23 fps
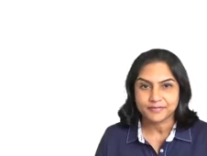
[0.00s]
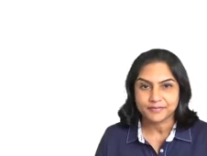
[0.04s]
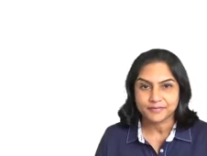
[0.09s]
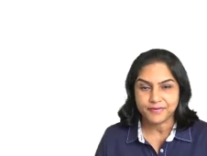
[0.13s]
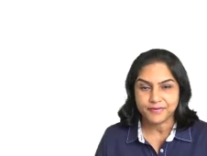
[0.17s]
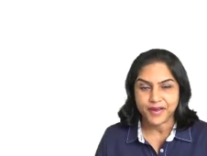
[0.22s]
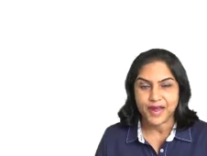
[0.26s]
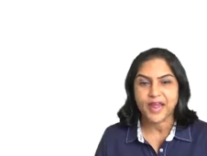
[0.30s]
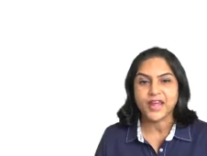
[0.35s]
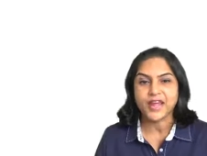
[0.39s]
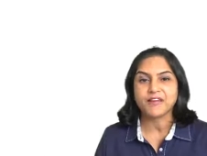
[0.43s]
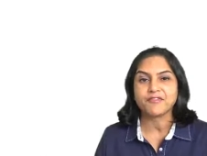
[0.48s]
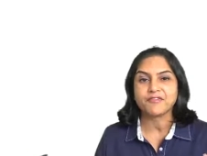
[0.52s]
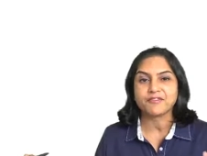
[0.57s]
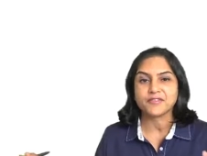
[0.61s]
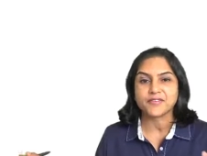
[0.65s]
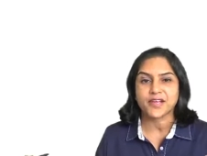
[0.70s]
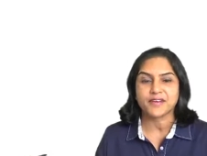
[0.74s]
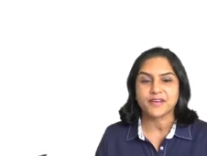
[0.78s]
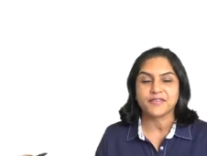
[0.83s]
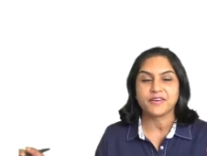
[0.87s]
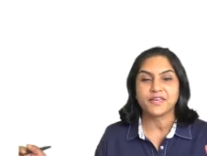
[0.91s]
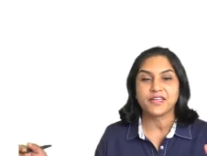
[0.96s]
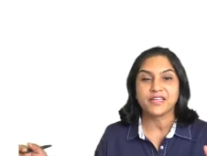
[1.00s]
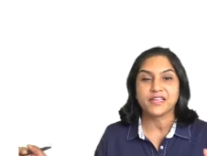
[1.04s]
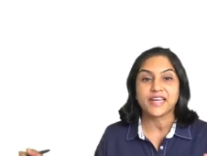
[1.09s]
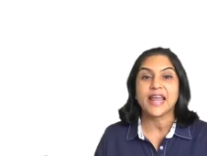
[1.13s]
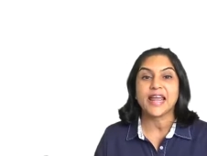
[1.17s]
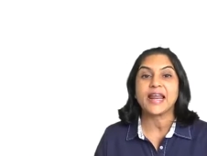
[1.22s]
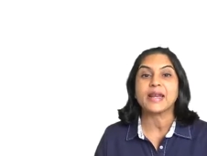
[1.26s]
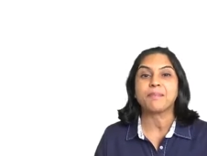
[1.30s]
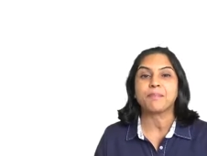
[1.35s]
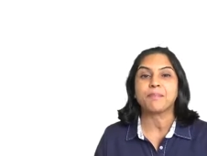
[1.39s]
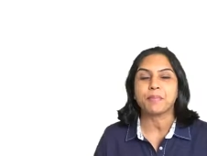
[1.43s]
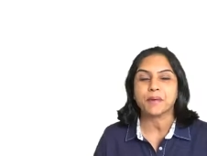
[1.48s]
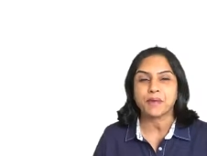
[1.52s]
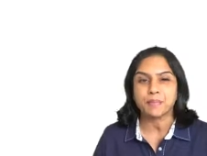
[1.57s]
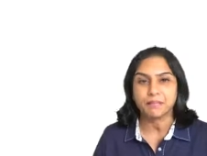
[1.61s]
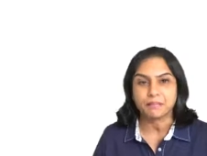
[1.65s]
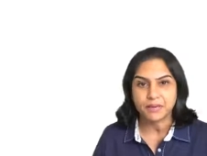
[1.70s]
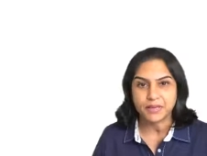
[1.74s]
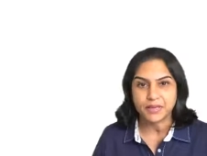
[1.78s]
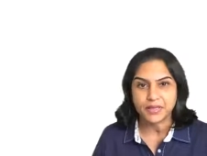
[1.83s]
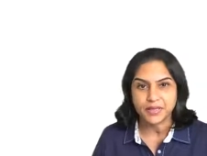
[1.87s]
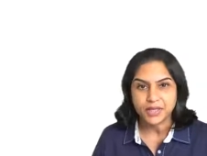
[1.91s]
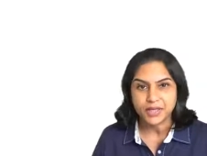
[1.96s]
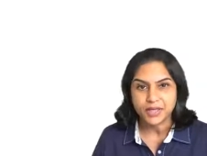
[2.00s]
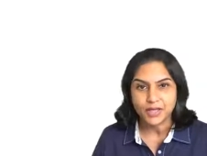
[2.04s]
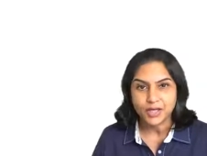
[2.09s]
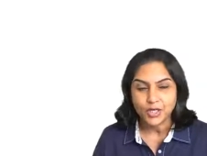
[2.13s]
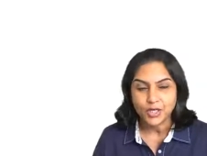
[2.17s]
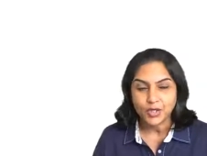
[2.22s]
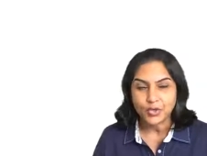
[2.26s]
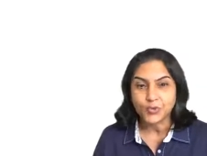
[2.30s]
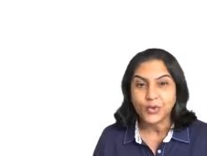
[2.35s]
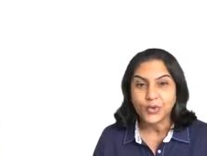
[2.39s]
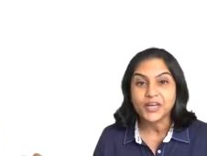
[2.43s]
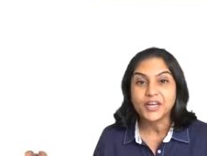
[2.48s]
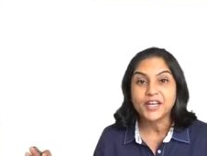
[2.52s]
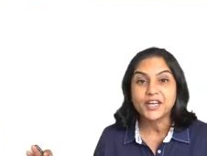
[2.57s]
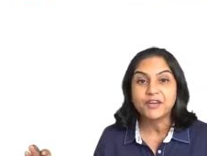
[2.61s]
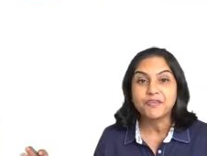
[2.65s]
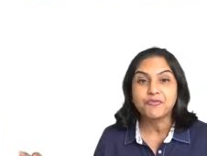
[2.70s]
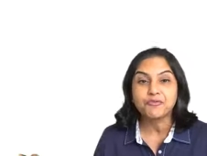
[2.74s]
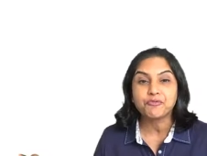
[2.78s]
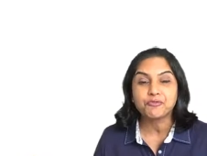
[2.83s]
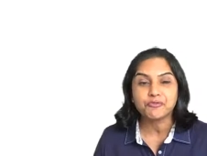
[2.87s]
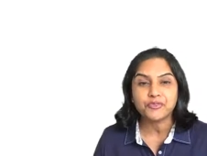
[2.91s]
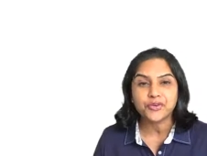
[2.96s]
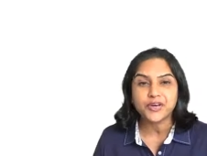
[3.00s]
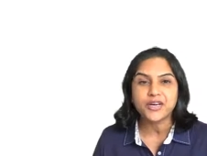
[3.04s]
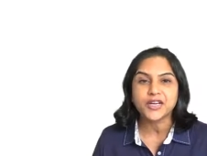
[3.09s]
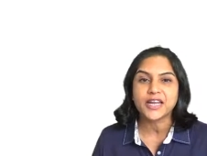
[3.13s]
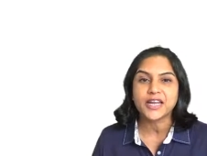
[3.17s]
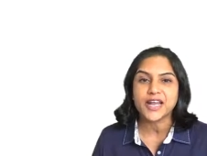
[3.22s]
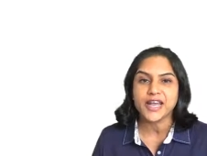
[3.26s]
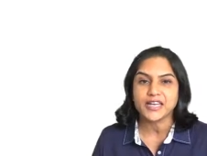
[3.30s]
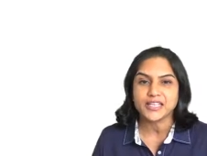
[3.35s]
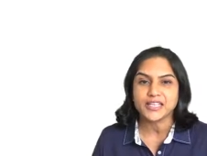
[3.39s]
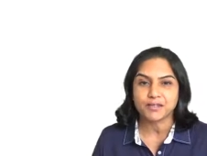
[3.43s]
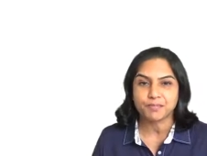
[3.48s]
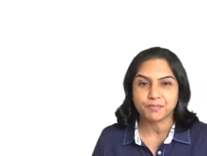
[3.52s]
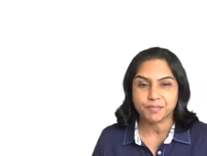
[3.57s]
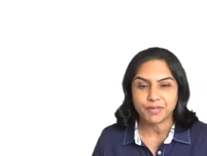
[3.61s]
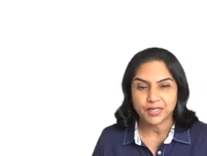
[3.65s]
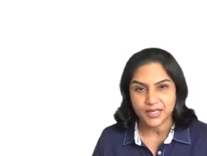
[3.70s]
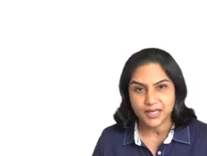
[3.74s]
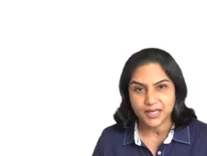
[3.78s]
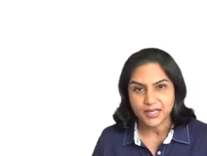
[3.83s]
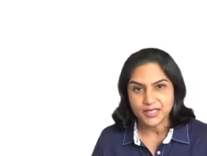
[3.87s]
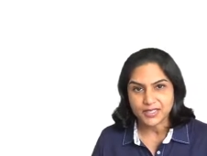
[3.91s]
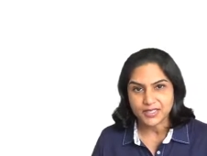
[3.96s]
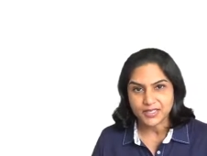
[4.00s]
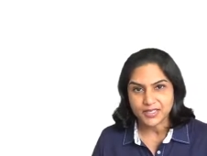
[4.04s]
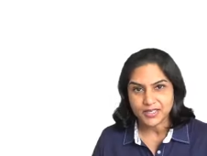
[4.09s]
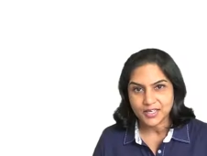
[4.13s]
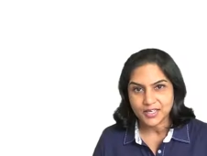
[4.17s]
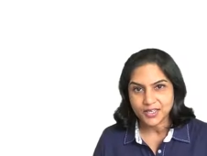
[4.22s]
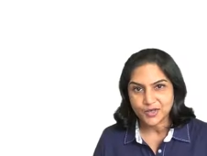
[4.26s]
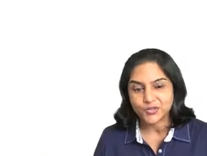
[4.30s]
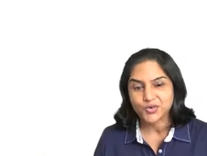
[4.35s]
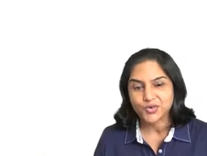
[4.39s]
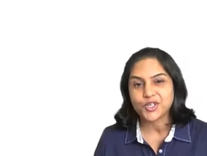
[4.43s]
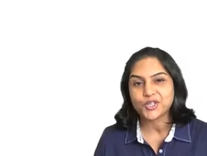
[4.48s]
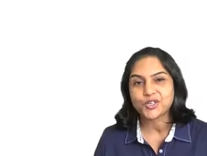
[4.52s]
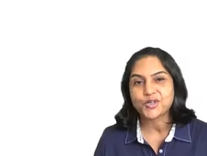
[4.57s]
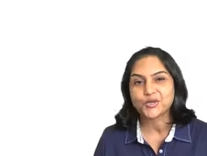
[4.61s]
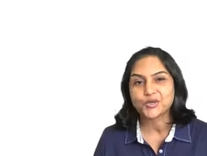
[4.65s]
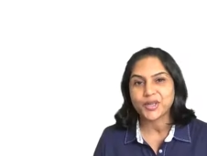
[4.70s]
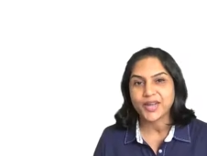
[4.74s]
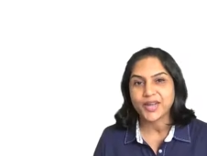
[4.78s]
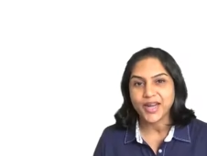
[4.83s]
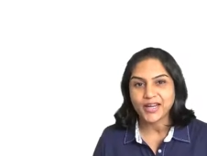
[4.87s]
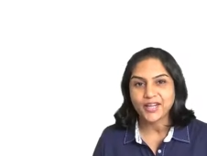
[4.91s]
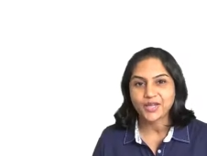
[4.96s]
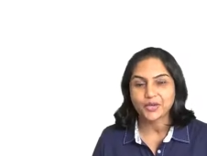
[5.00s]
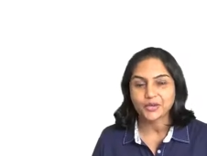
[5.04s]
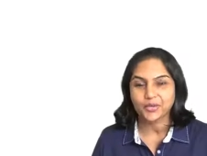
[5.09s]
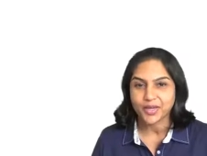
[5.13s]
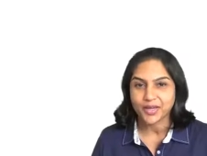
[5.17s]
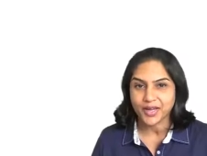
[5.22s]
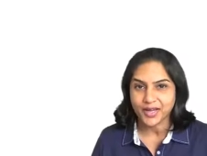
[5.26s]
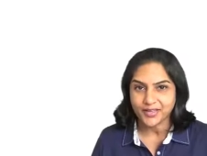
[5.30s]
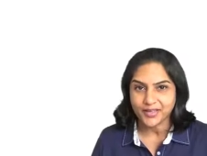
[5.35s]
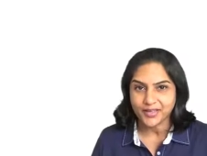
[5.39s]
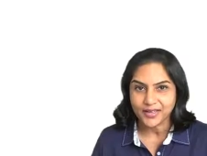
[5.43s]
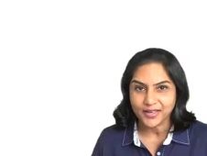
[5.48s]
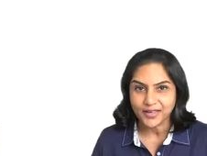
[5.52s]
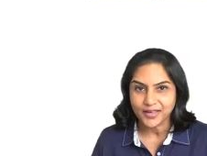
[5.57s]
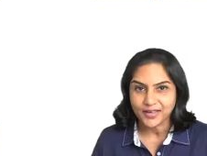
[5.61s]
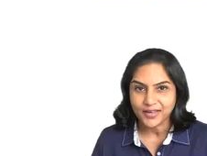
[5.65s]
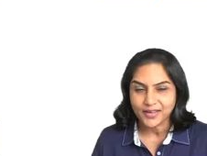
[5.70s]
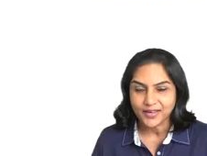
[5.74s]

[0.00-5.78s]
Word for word: 5, 7, 10 people with different expertise were to get together,